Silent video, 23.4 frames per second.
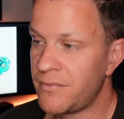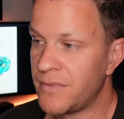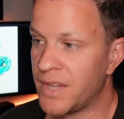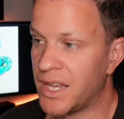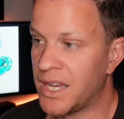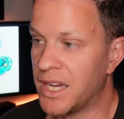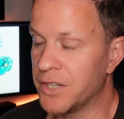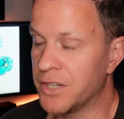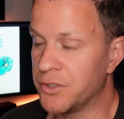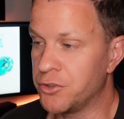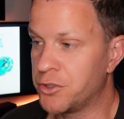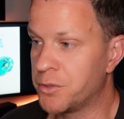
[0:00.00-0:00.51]

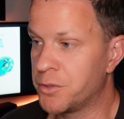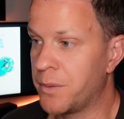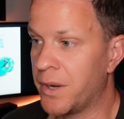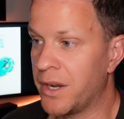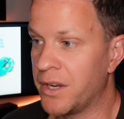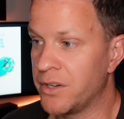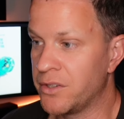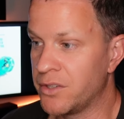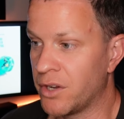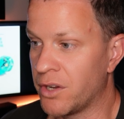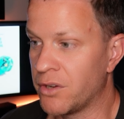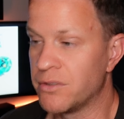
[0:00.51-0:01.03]

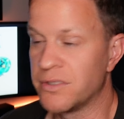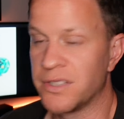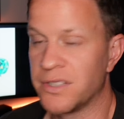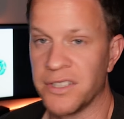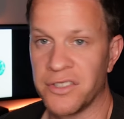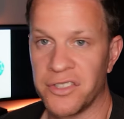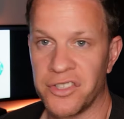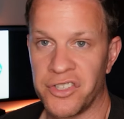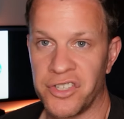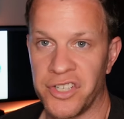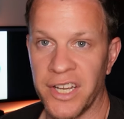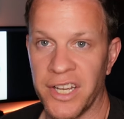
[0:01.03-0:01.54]
Nutrabio knows
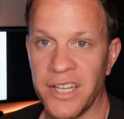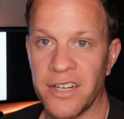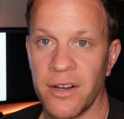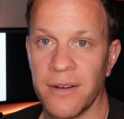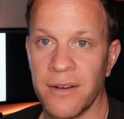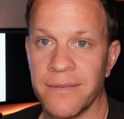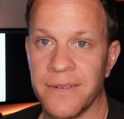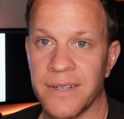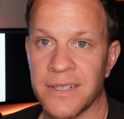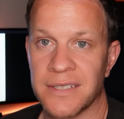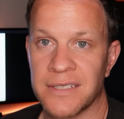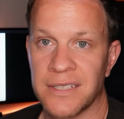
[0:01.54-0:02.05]
its shit,
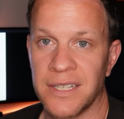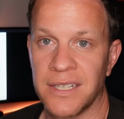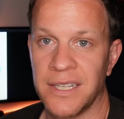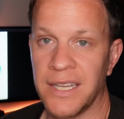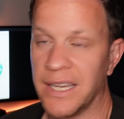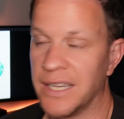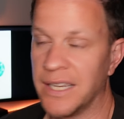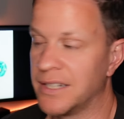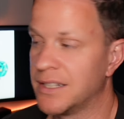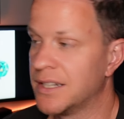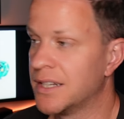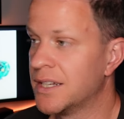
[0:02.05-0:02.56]

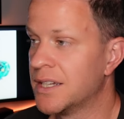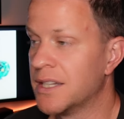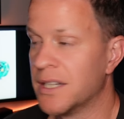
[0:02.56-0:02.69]
obviously.